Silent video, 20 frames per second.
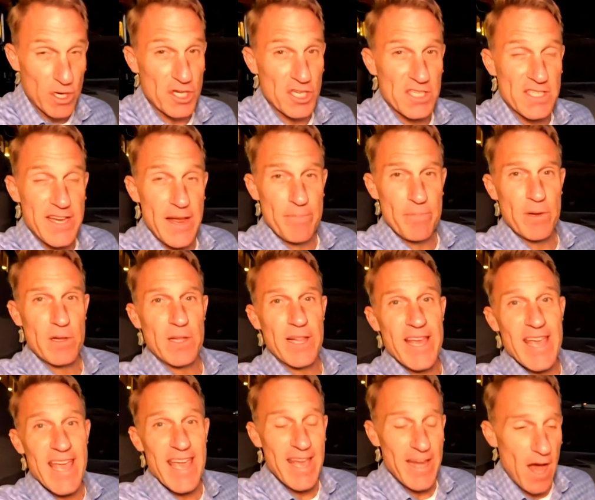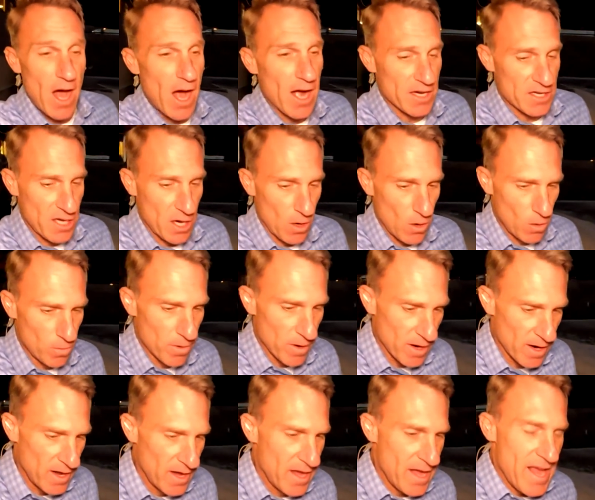which is typically in
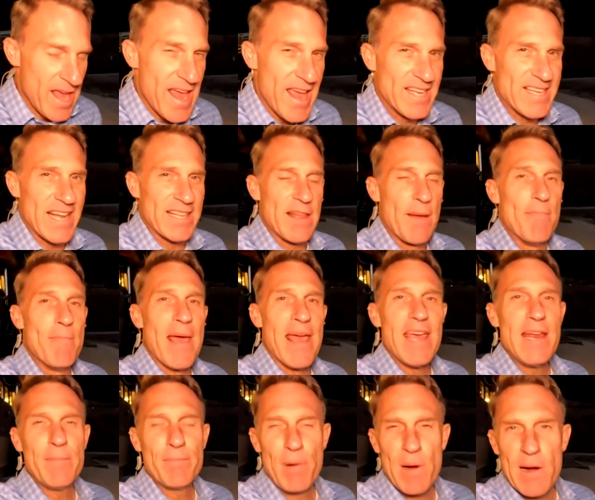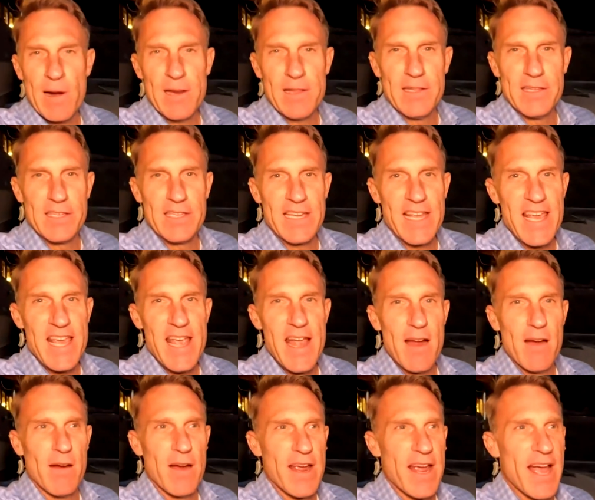October, it's at the main part of the
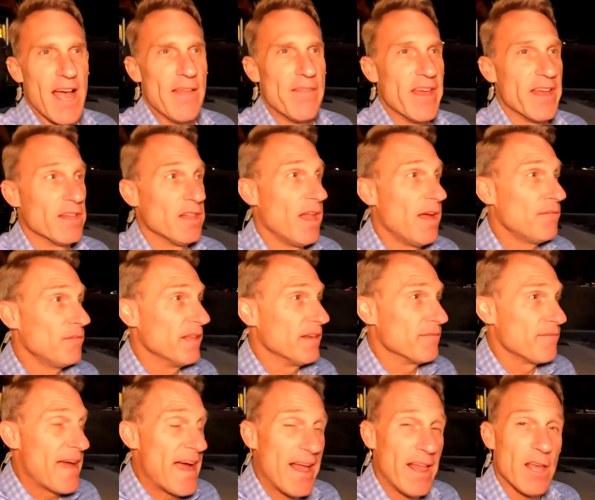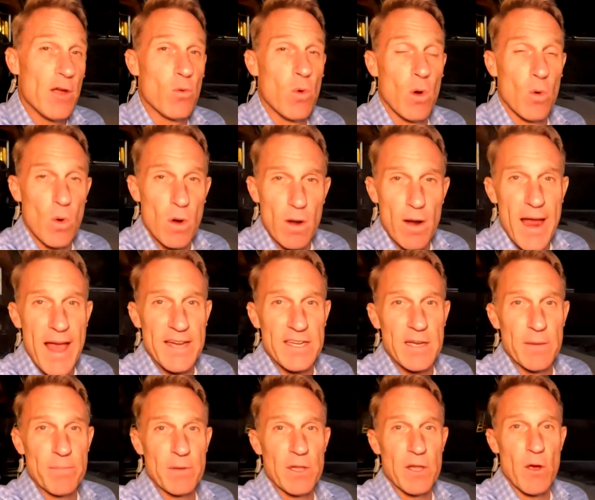ski area, and then Loveland Valley, where we're
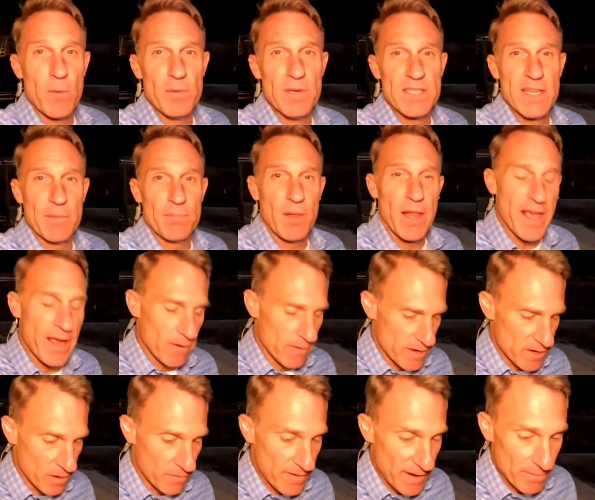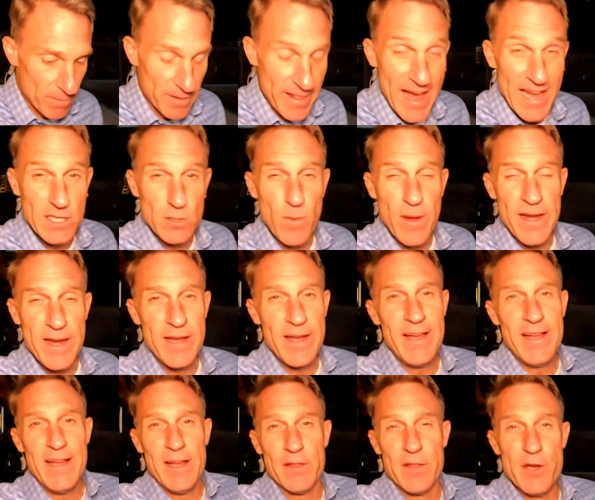at, typically opens up later in November. That's when
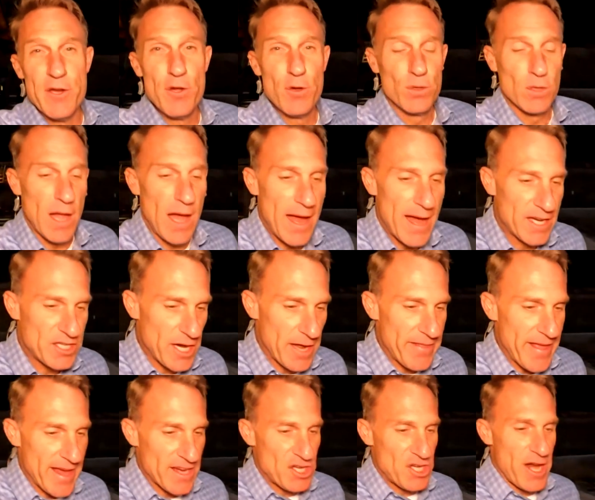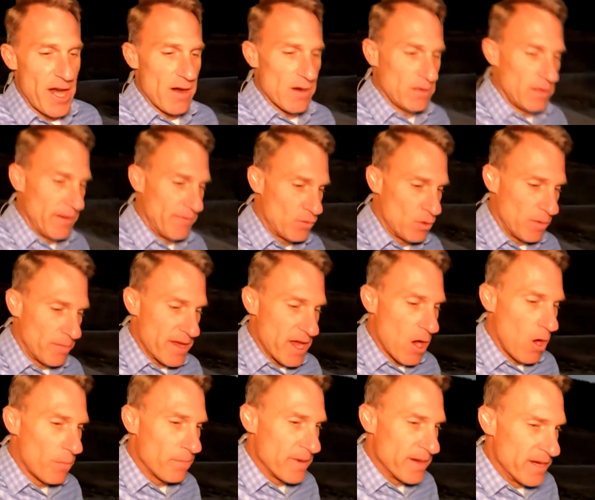the new lodge and that chairlift will
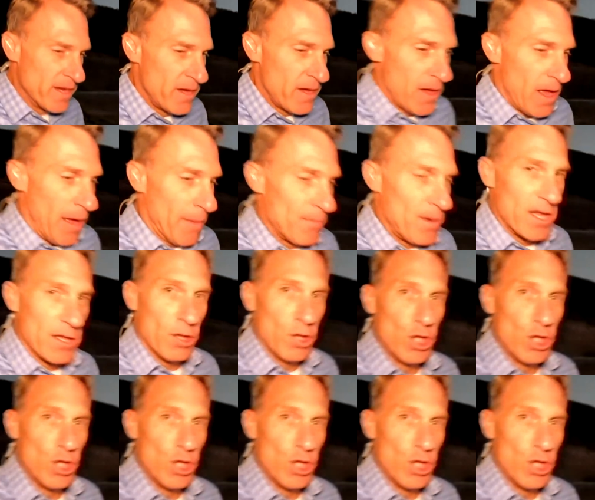be open, but